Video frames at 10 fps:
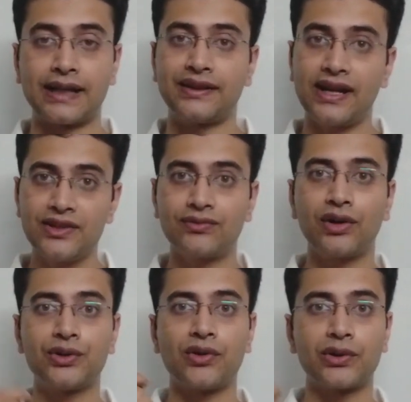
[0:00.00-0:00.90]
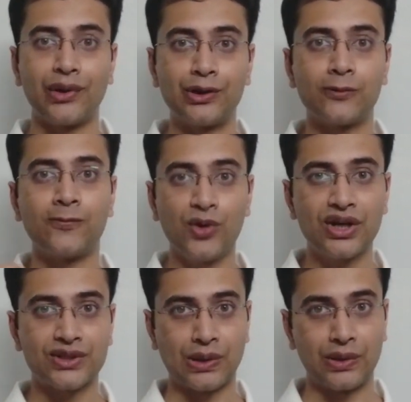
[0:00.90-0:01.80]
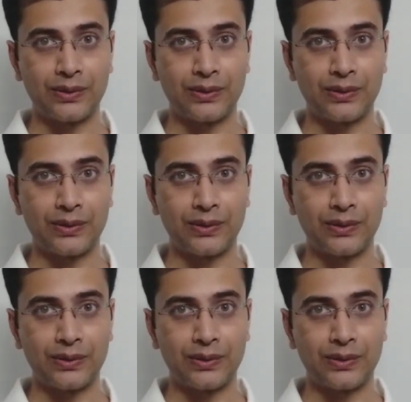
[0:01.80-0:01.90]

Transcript: and that is what you are going to focus